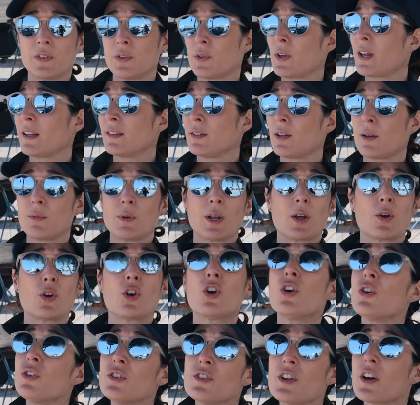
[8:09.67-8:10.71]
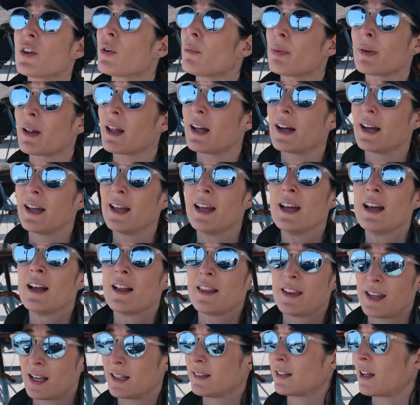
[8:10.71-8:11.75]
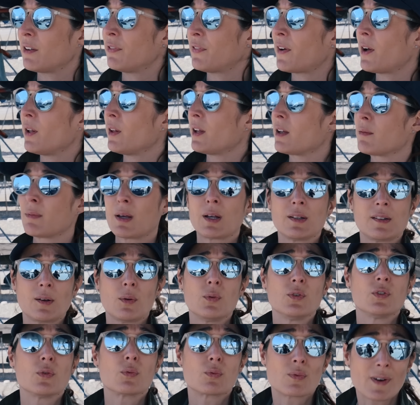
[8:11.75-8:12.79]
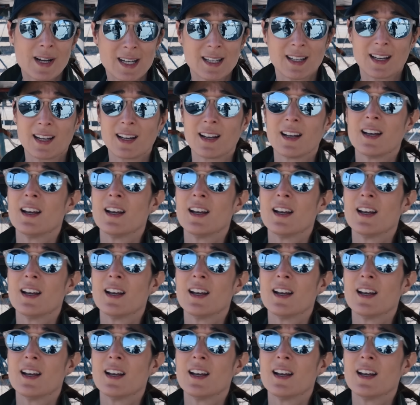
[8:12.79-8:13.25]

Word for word: So yesterday we could not apply the anti-fouling because it was raining.